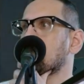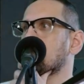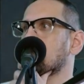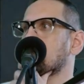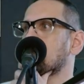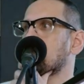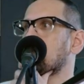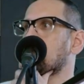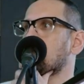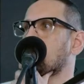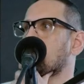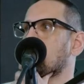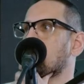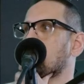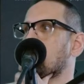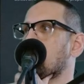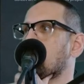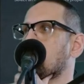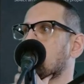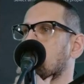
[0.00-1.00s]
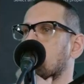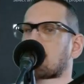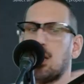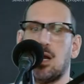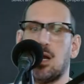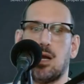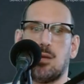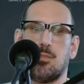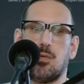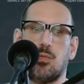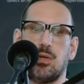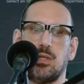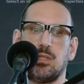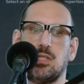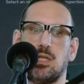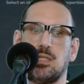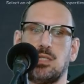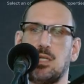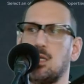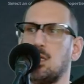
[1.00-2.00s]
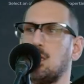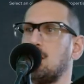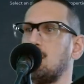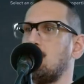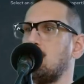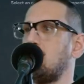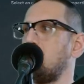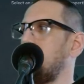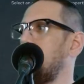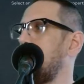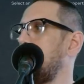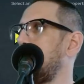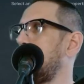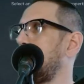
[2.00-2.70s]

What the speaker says: See, we're already there, but we adjusted it a little bit.